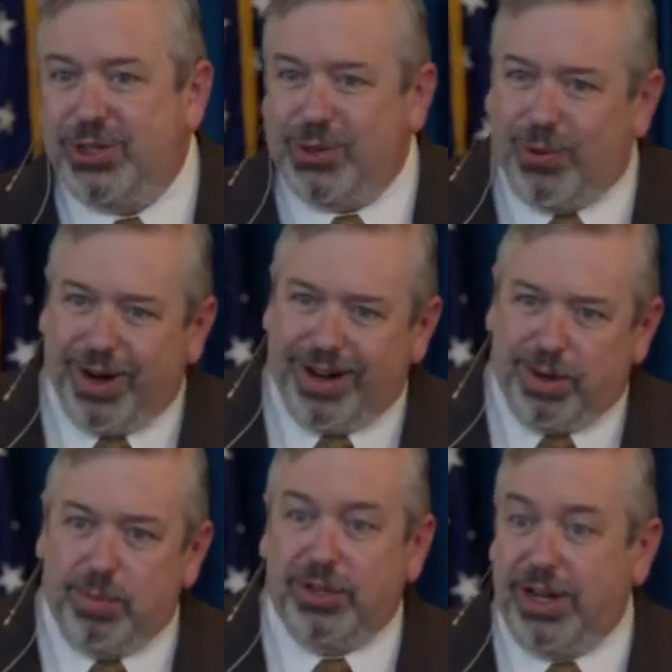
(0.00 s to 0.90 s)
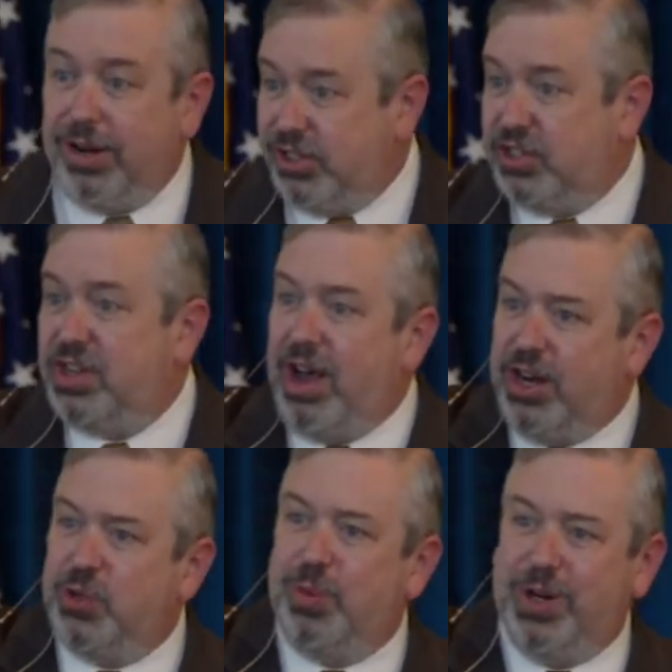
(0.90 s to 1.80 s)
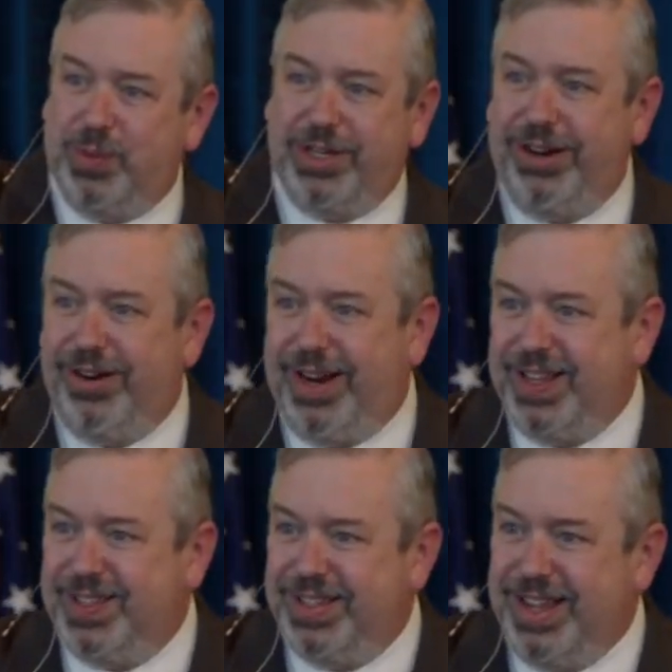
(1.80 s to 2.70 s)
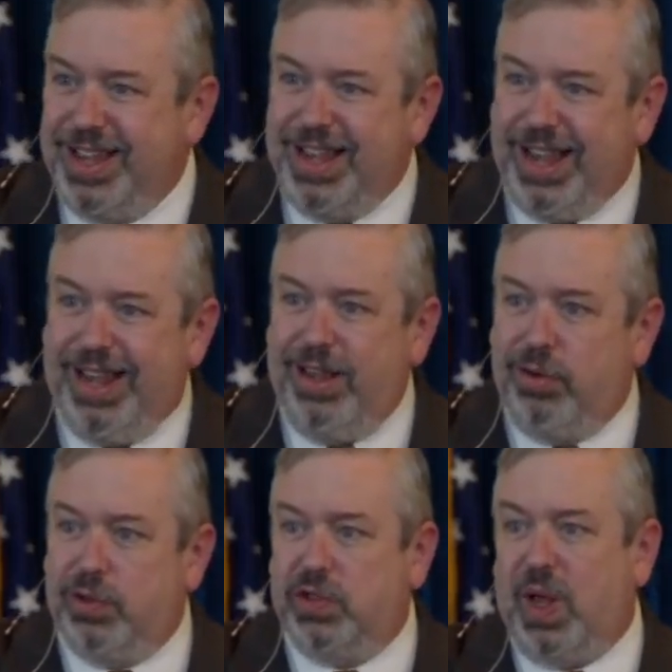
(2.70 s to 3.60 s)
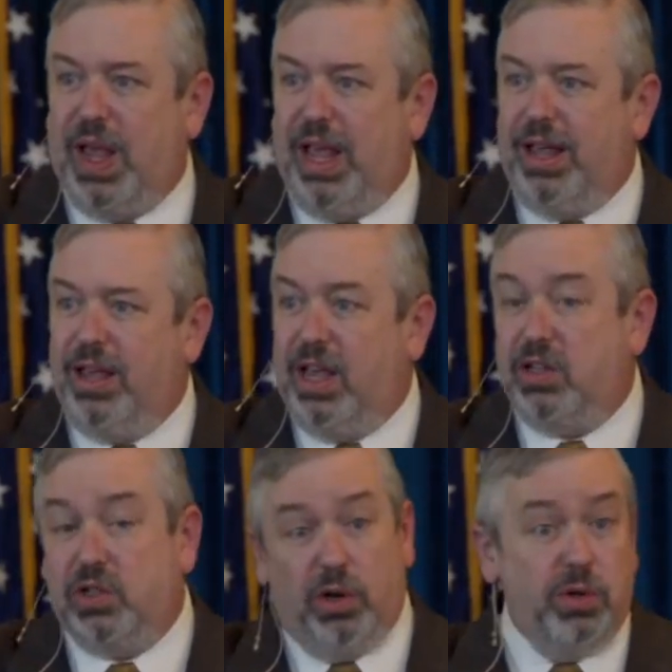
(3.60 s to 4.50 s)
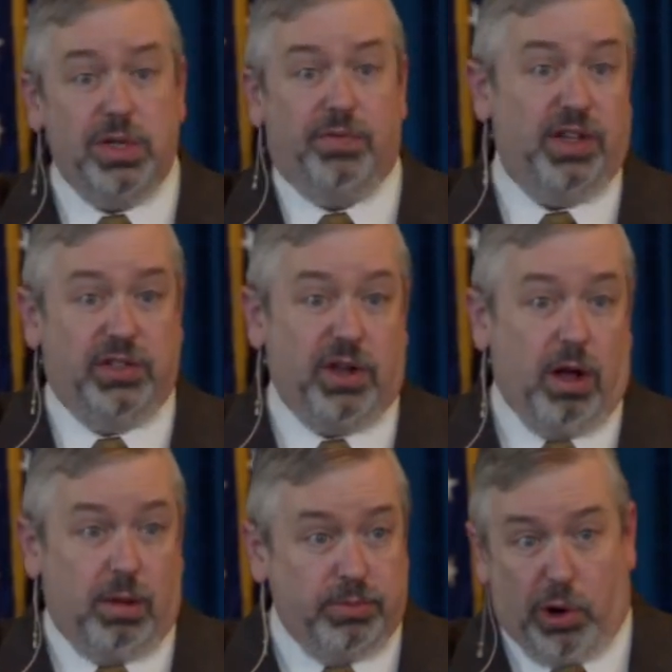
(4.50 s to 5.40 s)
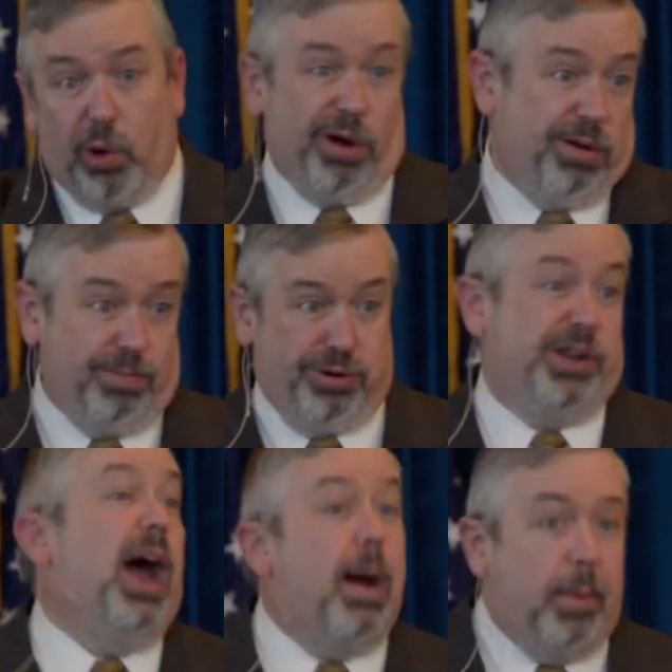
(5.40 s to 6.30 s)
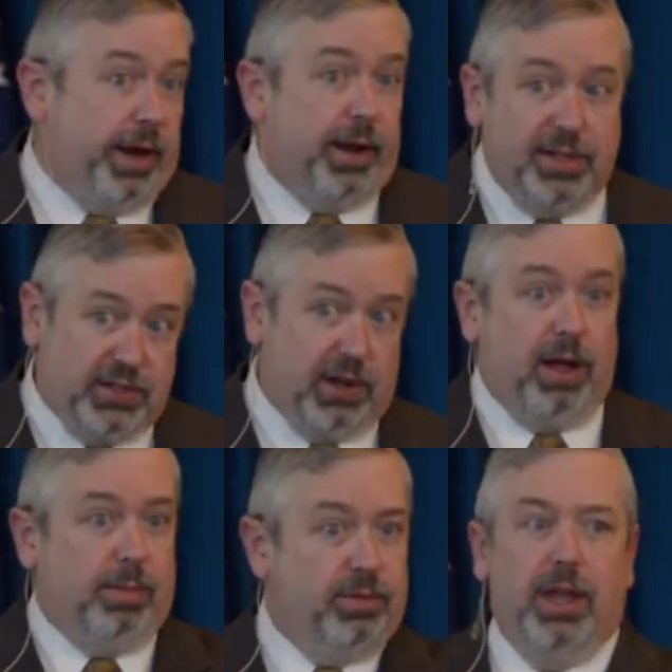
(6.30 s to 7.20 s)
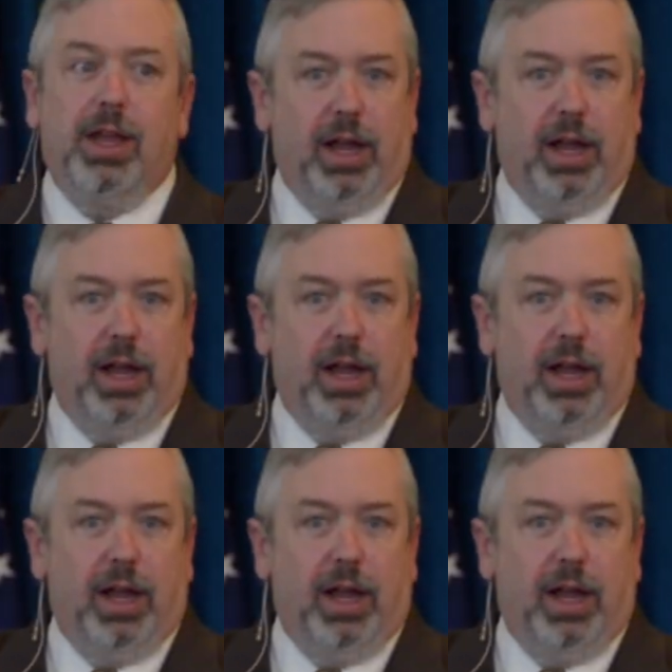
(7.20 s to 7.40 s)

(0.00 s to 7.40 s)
historically, particularly Scottish Presbyterians, either sang exclusively Psalms or predominantly Psalms.